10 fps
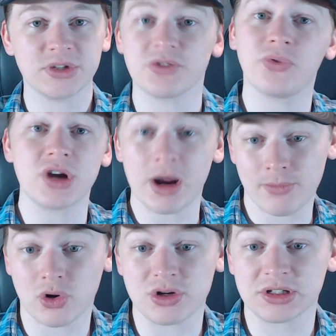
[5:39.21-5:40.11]
So for
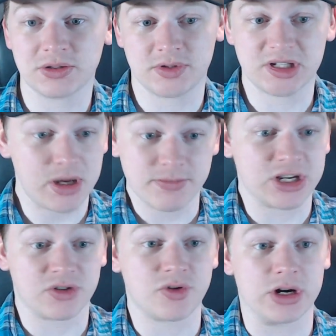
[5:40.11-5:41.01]
numbers, some
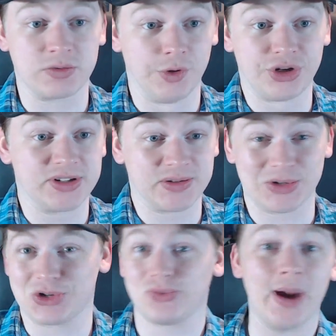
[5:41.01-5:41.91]
districts will just
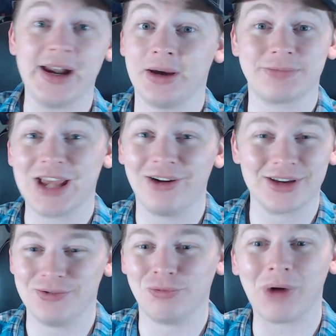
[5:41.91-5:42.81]
straight up tell
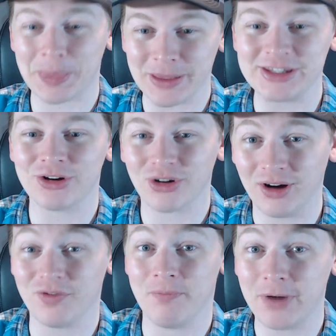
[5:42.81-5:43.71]
you what the year
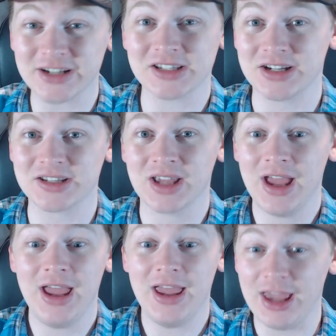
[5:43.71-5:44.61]
of the bus is
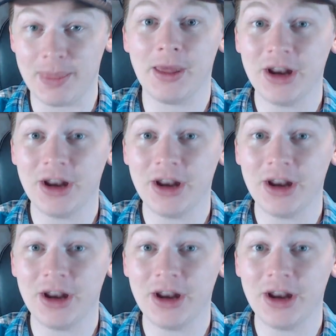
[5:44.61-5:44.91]
in the